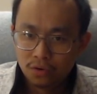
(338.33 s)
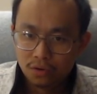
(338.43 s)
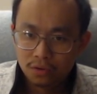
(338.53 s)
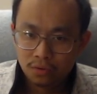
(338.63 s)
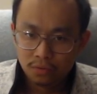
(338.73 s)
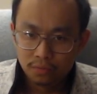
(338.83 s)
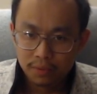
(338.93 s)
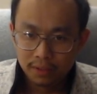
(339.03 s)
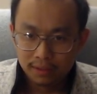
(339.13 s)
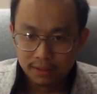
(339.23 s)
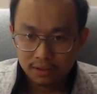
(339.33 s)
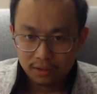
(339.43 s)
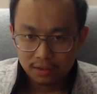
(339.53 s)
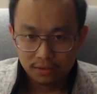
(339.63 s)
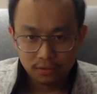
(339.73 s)
to be a leader
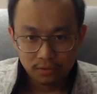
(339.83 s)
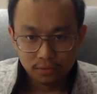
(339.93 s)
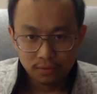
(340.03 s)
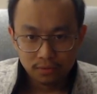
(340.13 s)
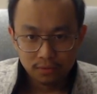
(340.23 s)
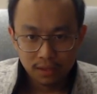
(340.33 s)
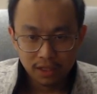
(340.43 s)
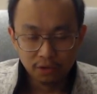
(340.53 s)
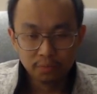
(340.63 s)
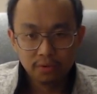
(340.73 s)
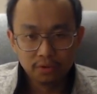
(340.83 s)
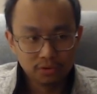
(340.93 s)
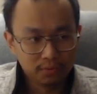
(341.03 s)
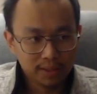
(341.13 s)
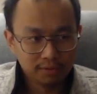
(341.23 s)
is to help those
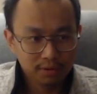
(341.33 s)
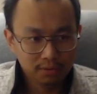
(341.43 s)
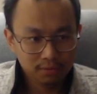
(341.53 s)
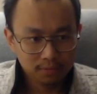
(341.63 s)
around you,